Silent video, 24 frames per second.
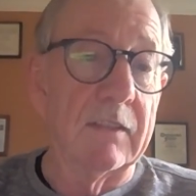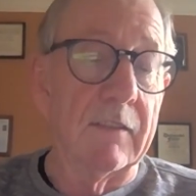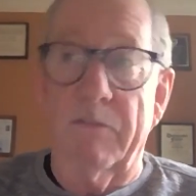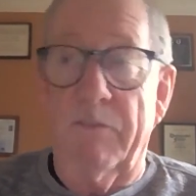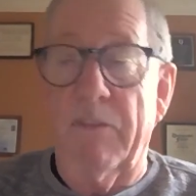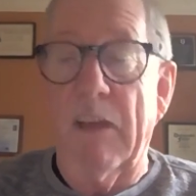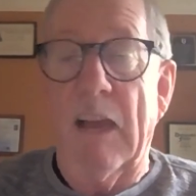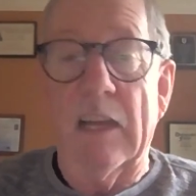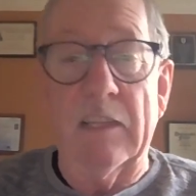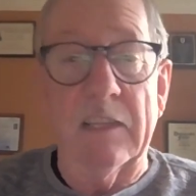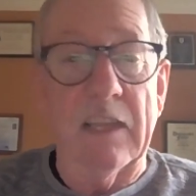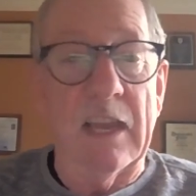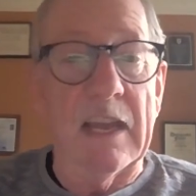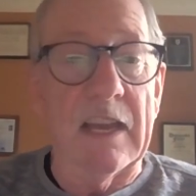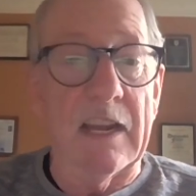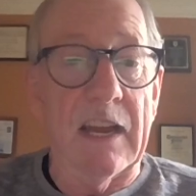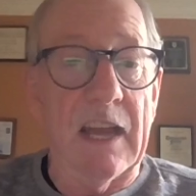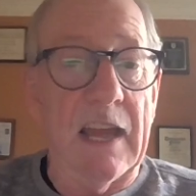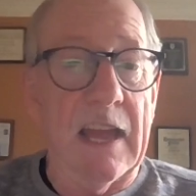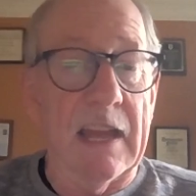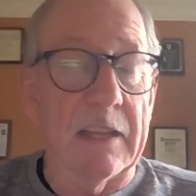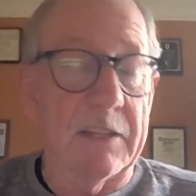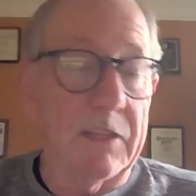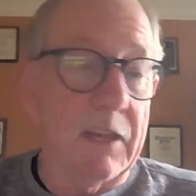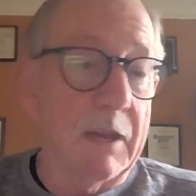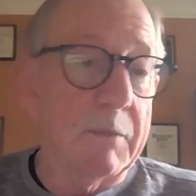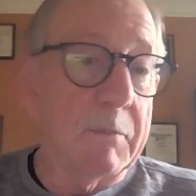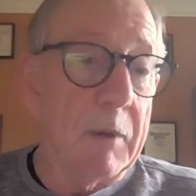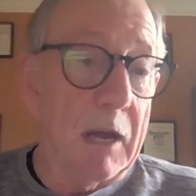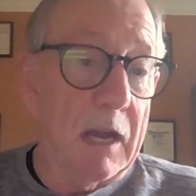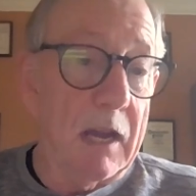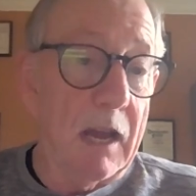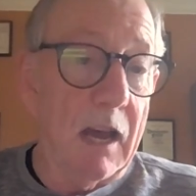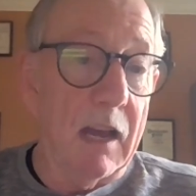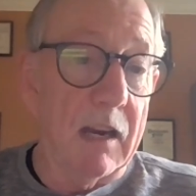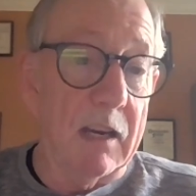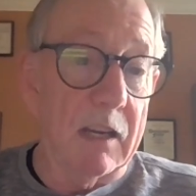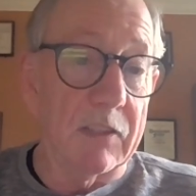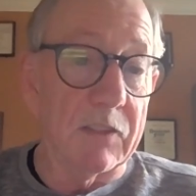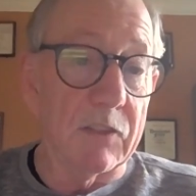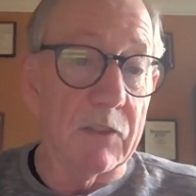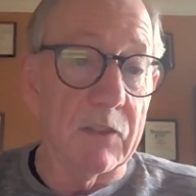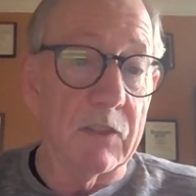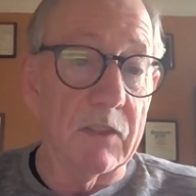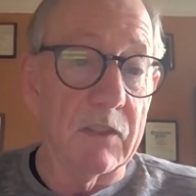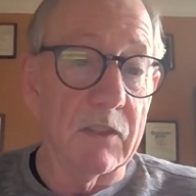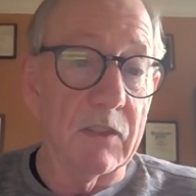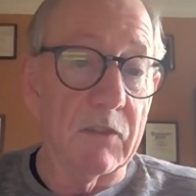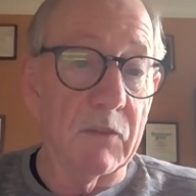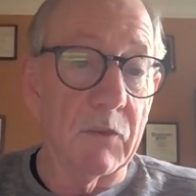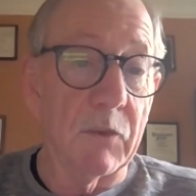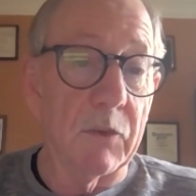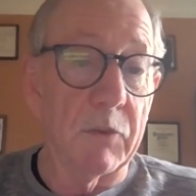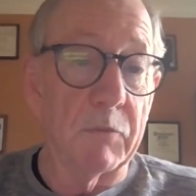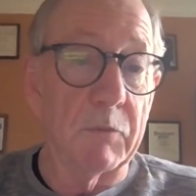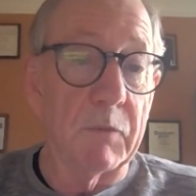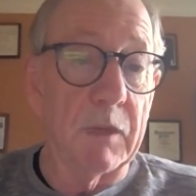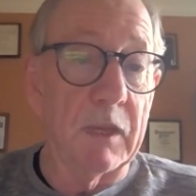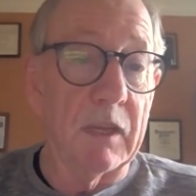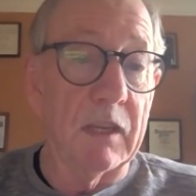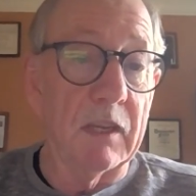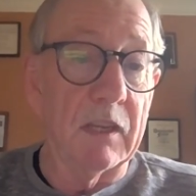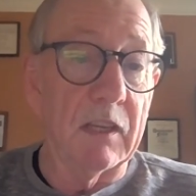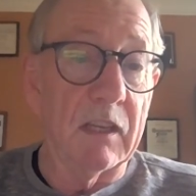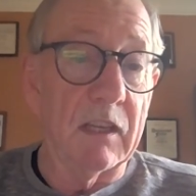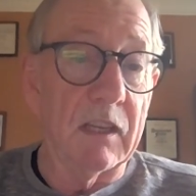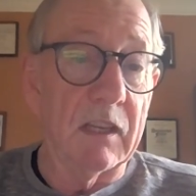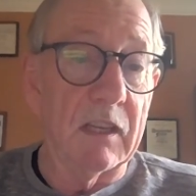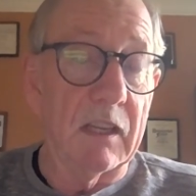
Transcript: In fact, I had antibiotics with me.